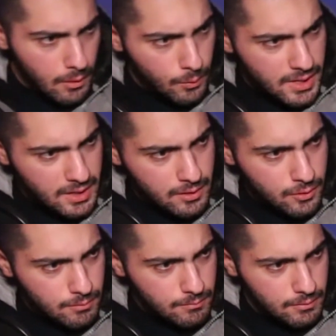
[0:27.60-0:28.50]
Jose, did
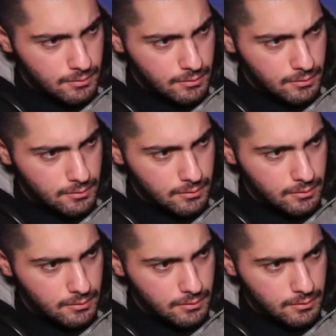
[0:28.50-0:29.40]
you...
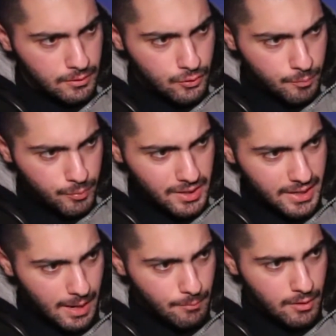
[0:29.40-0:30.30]
Did you put the
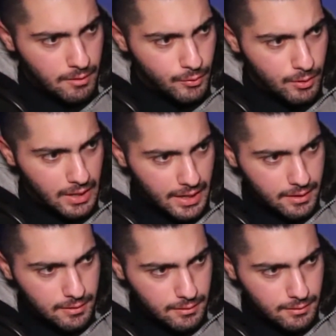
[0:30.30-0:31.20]
camera on, bro? Like,
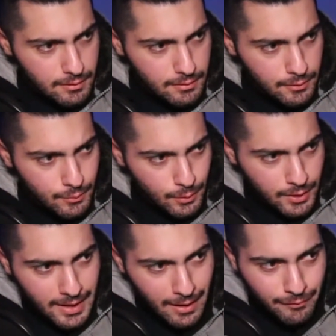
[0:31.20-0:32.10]
are you
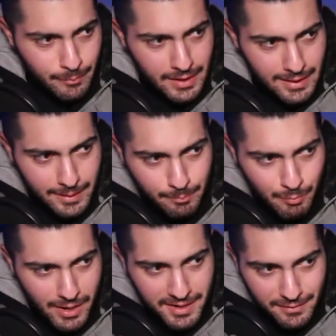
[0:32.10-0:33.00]
looking out for me? Like,
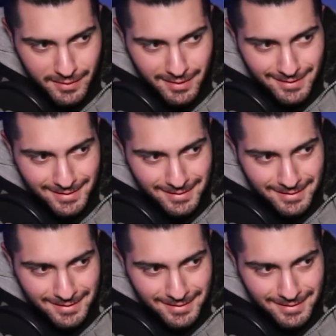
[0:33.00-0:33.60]
preparing everything?